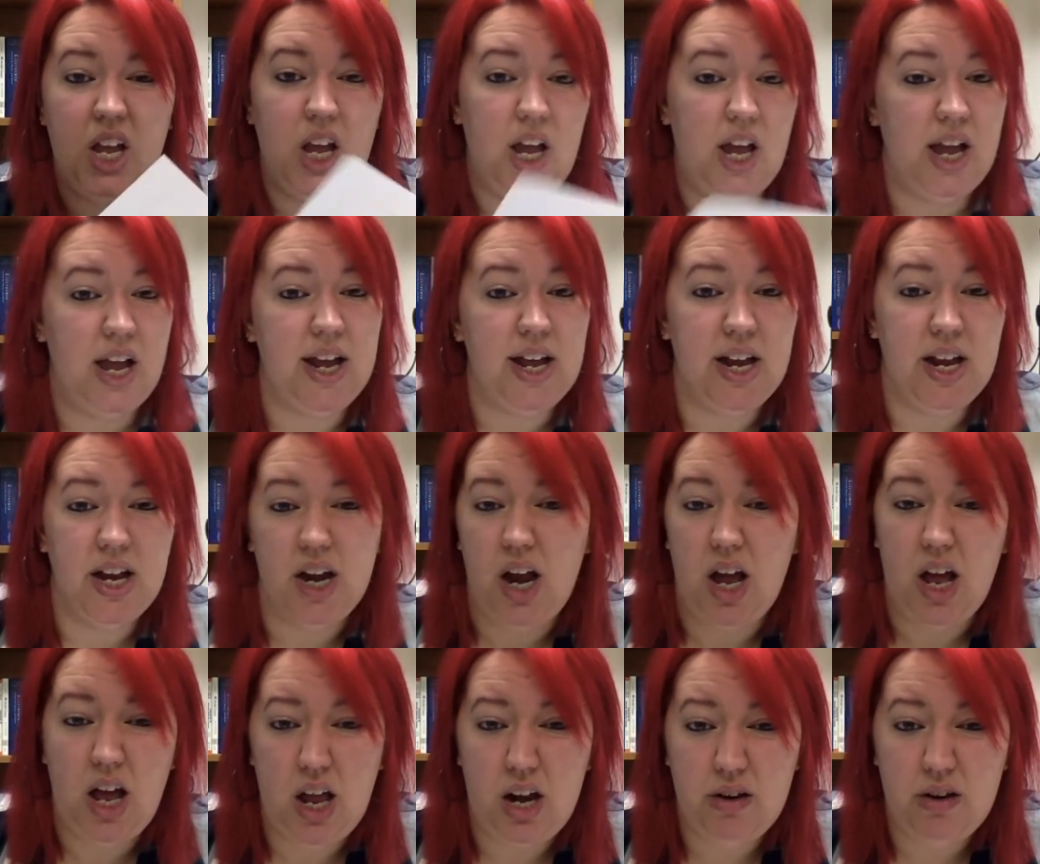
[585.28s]
And
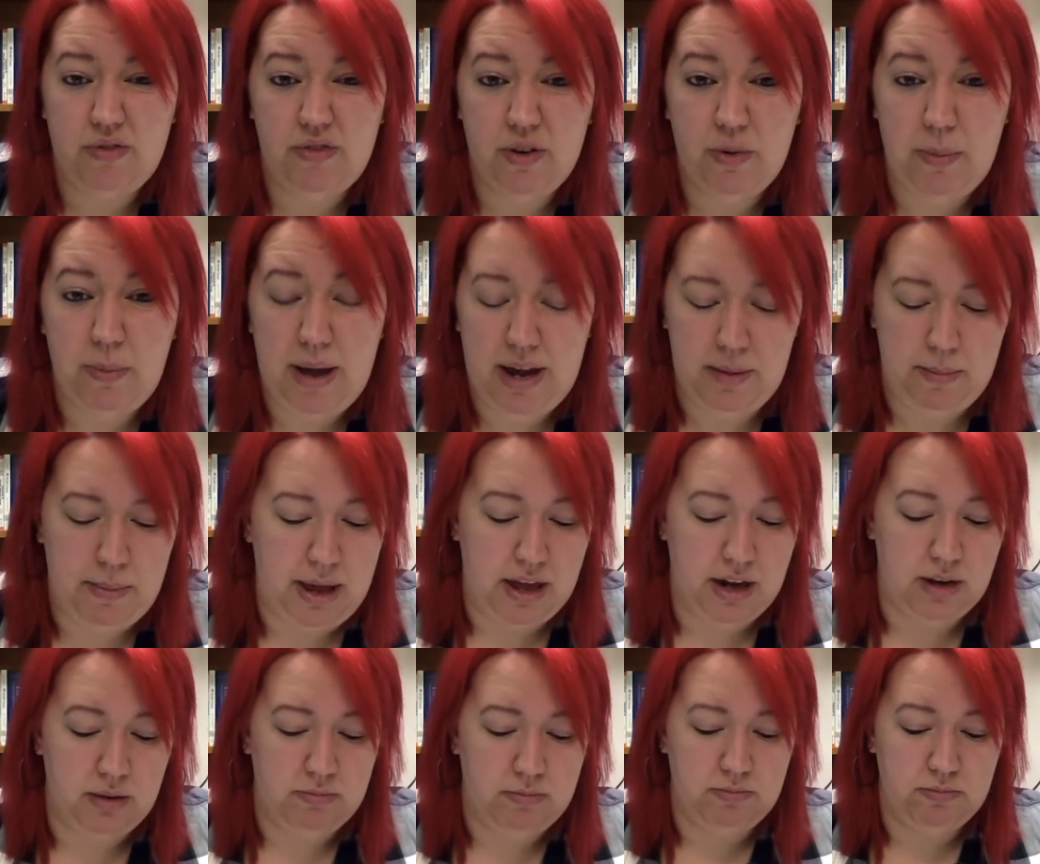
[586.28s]
I don't feel bad about it
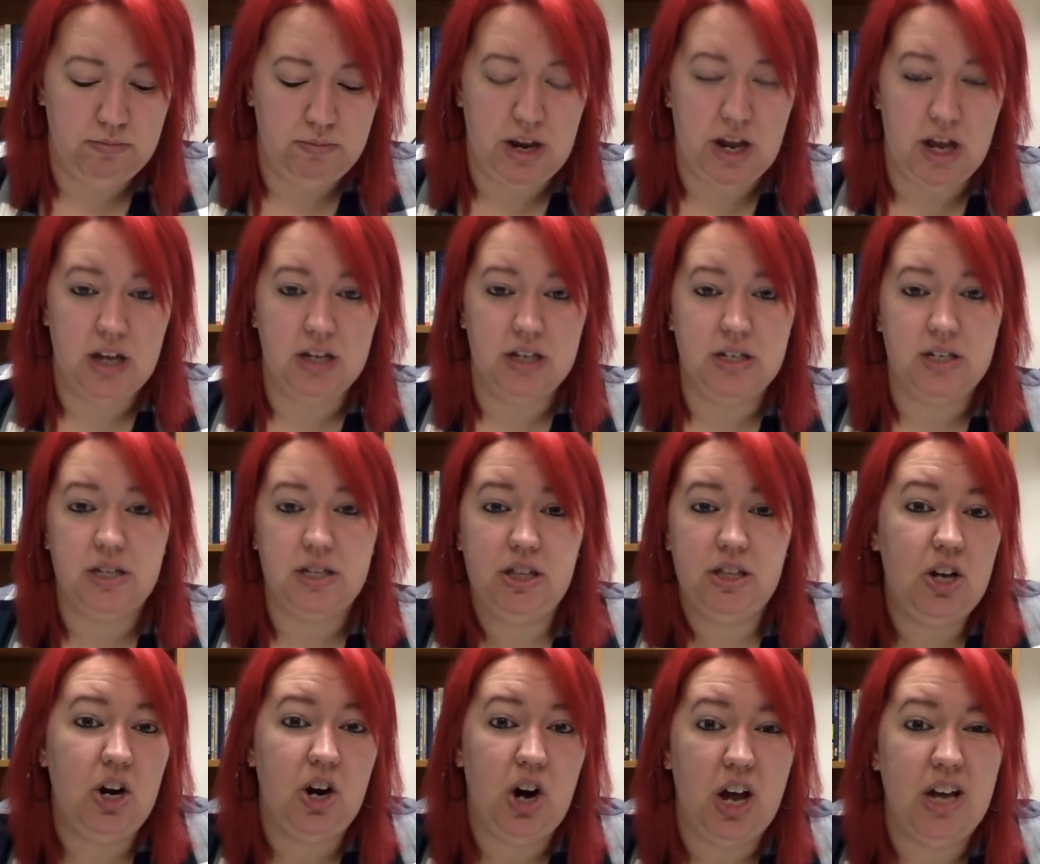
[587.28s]
because
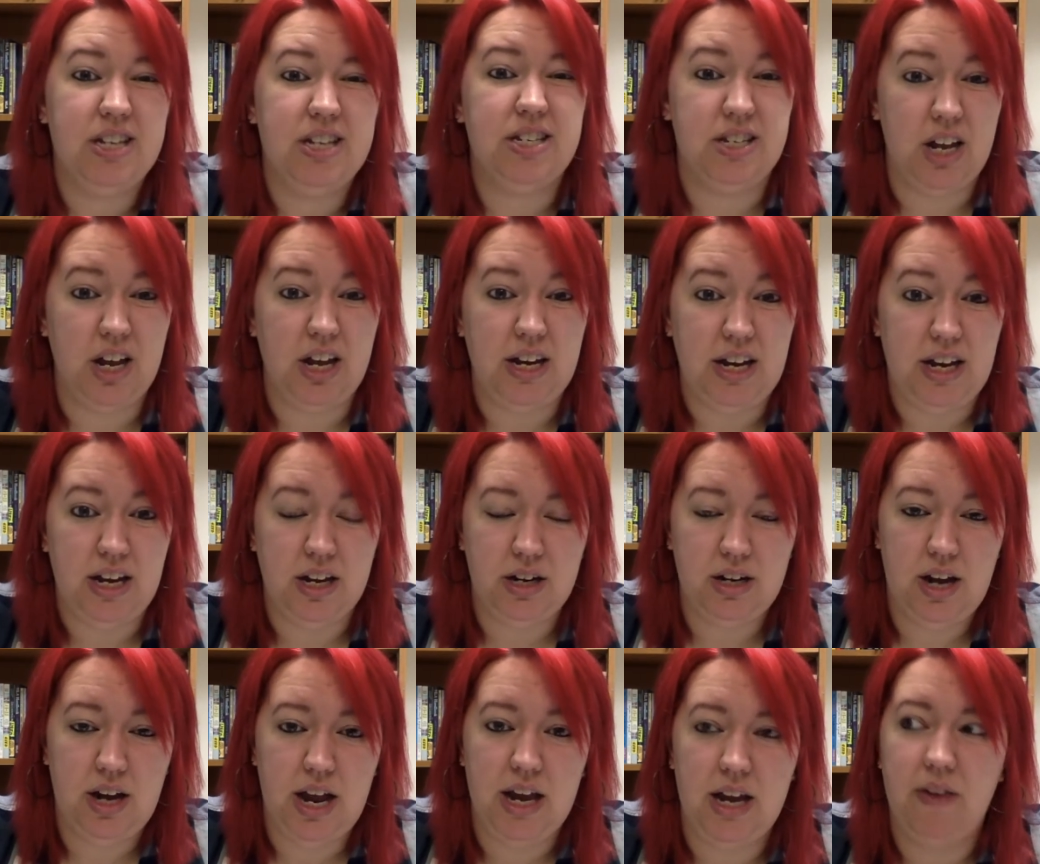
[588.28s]
they're not studying.
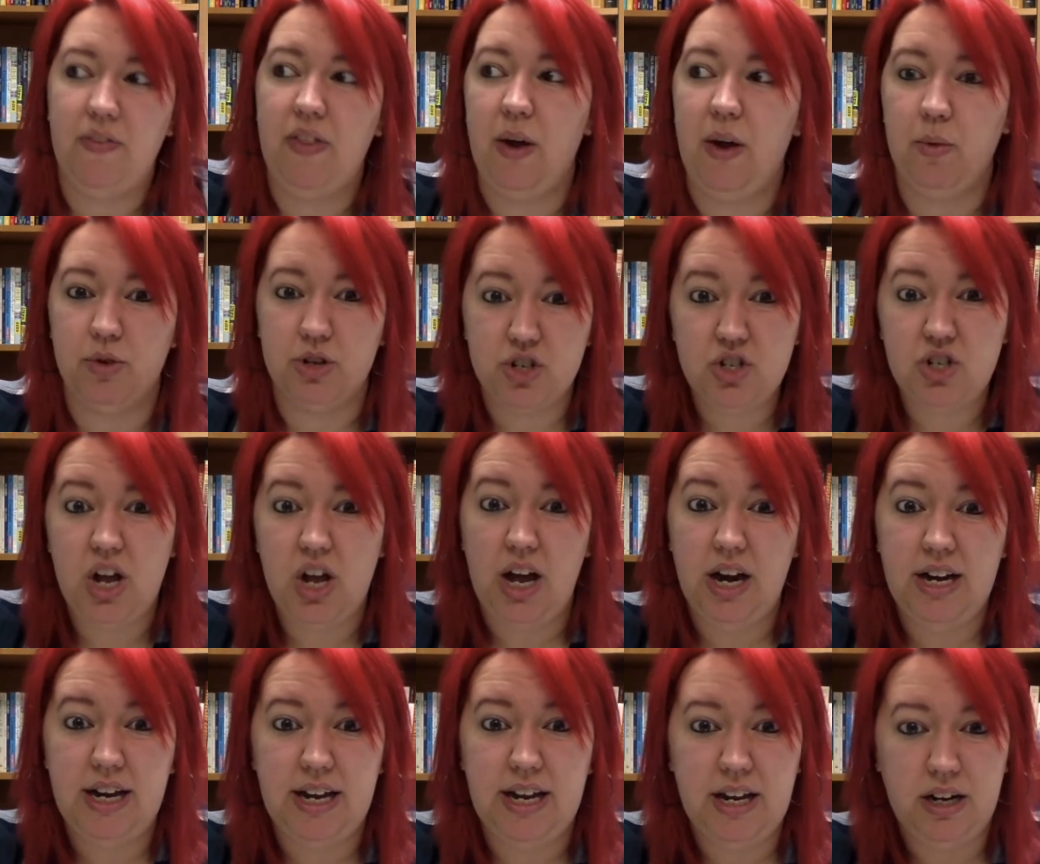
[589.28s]
And if they were
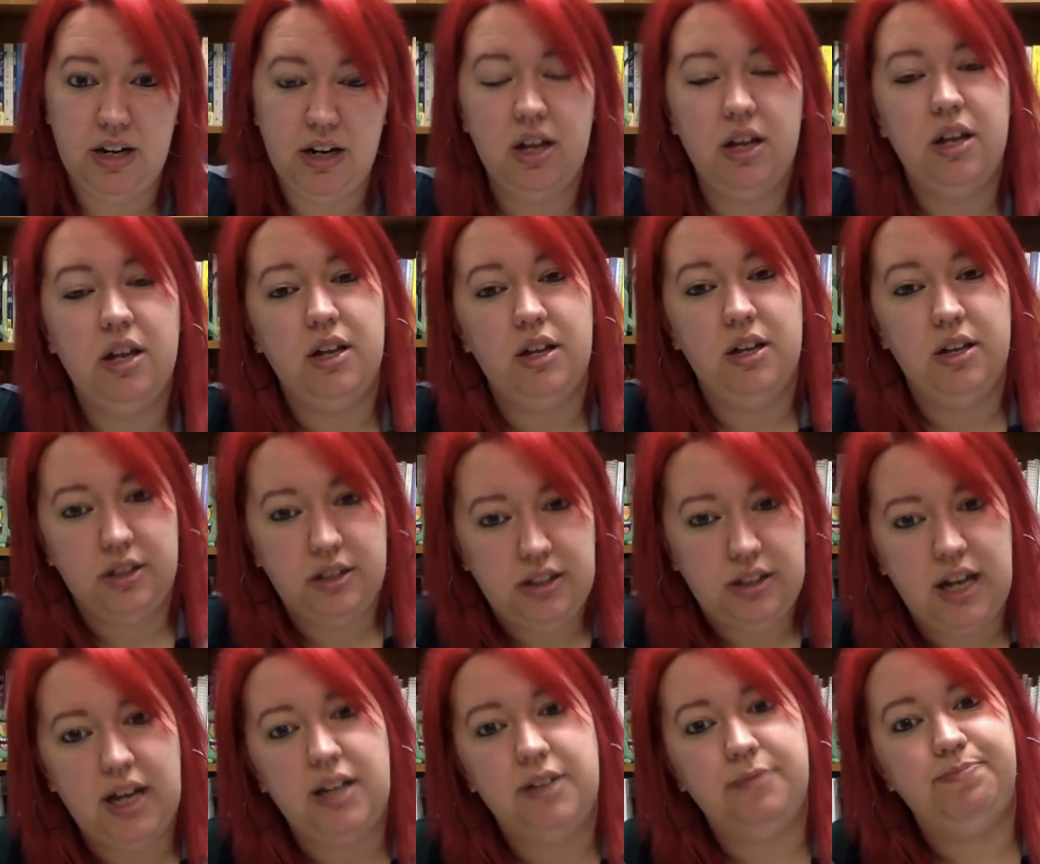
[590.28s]
studying,
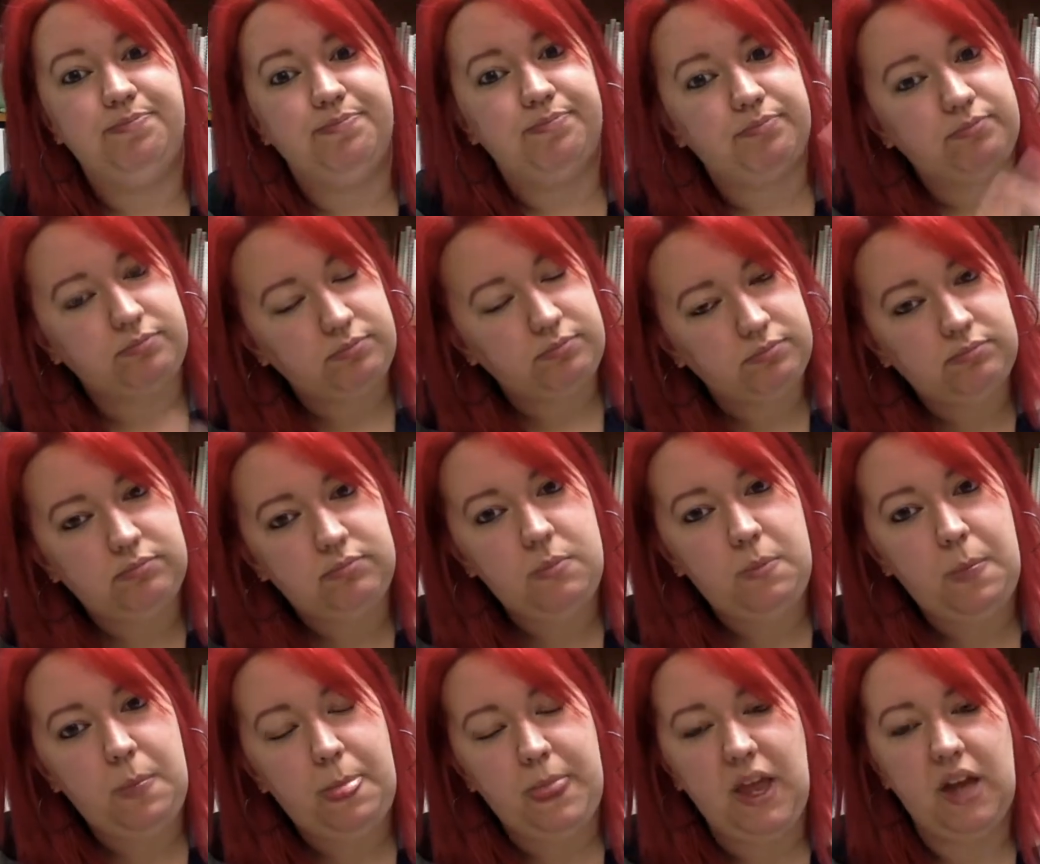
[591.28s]
then
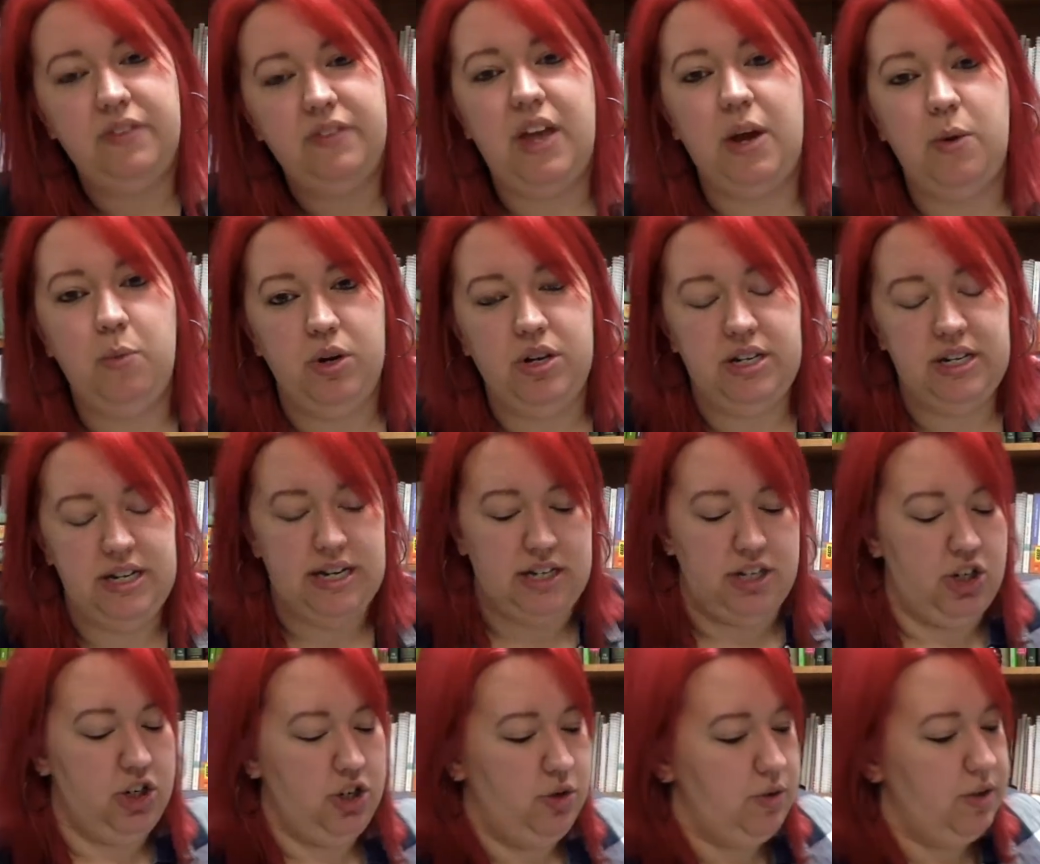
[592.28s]
they wouldn't need to
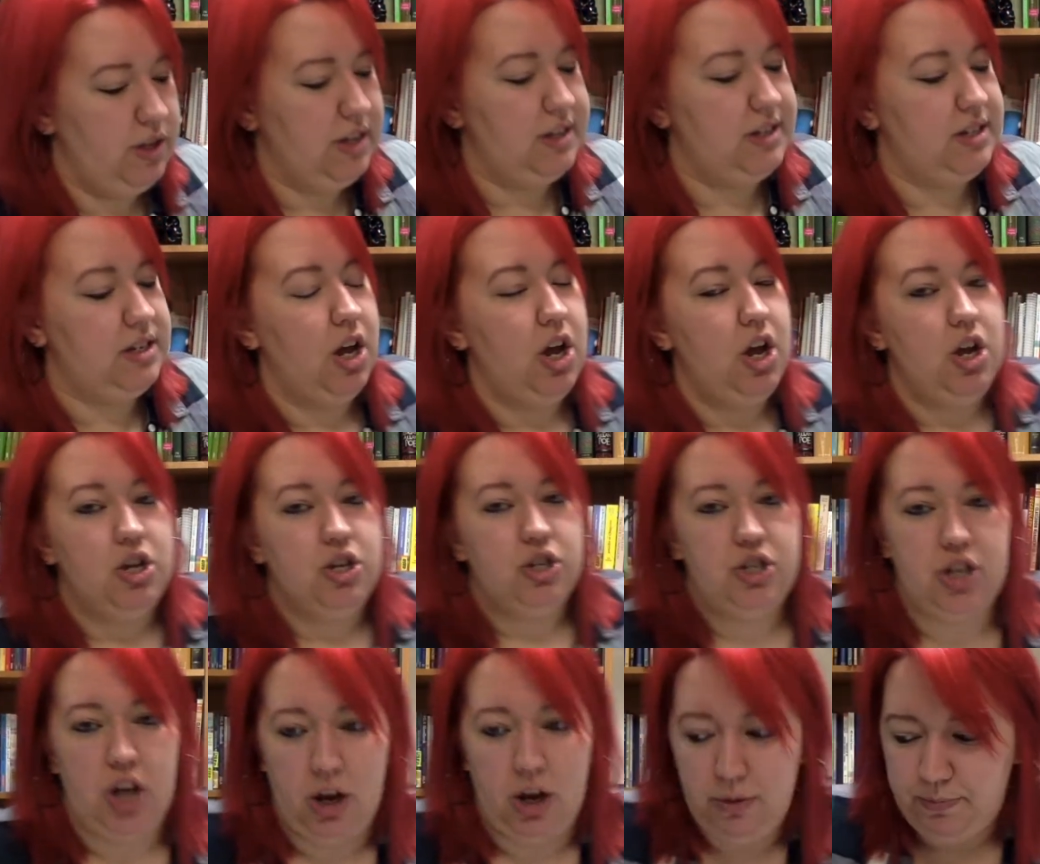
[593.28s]
do this.
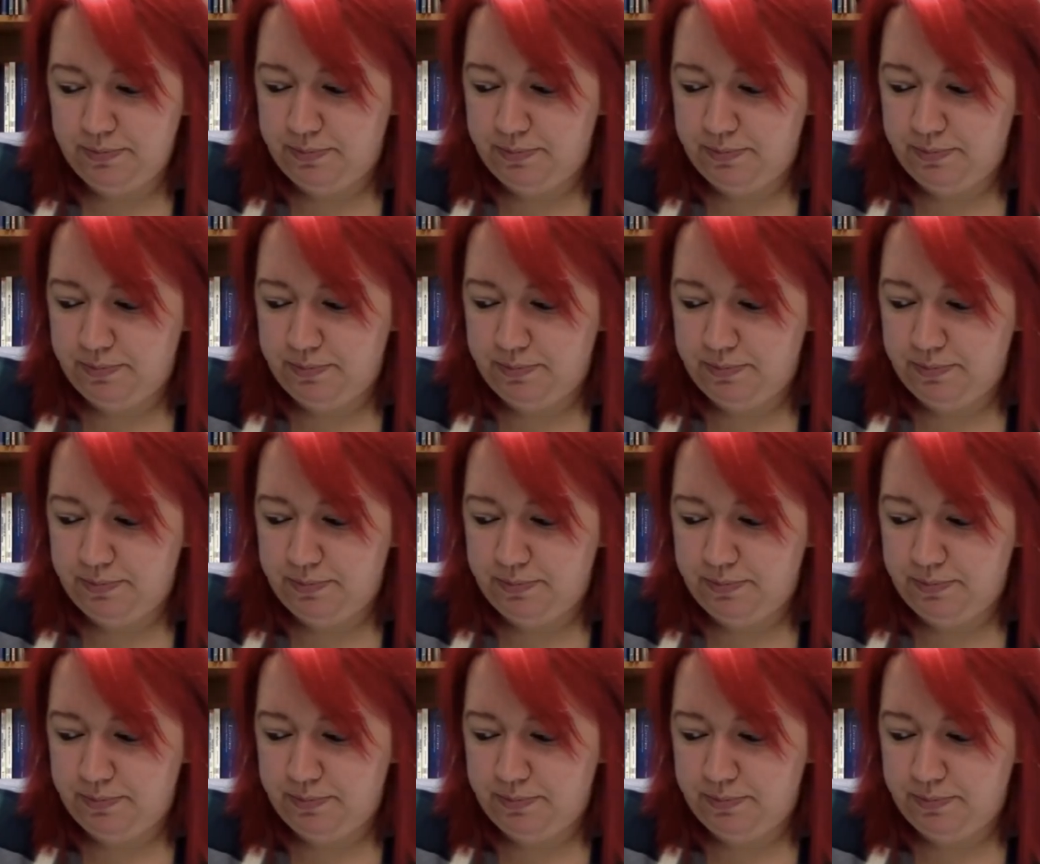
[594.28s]
So,